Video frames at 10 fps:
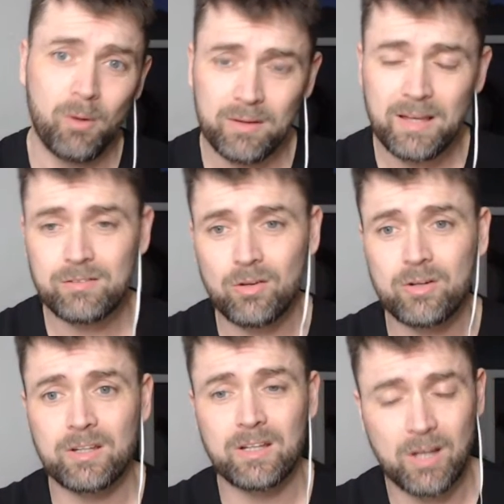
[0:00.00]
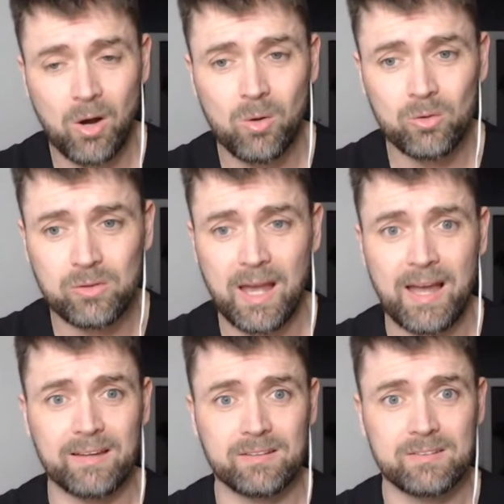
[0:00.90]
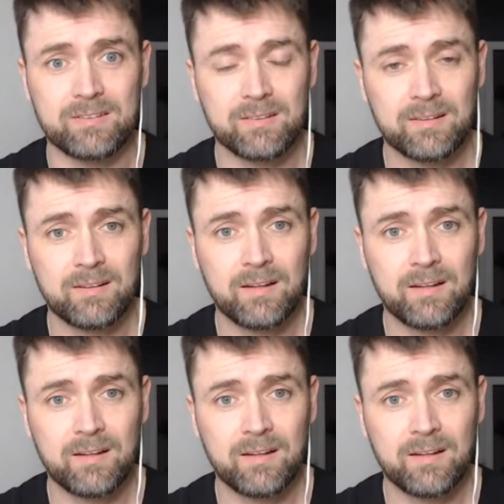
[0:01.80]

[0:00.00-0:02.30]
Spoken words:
But let's look at the goals, guys.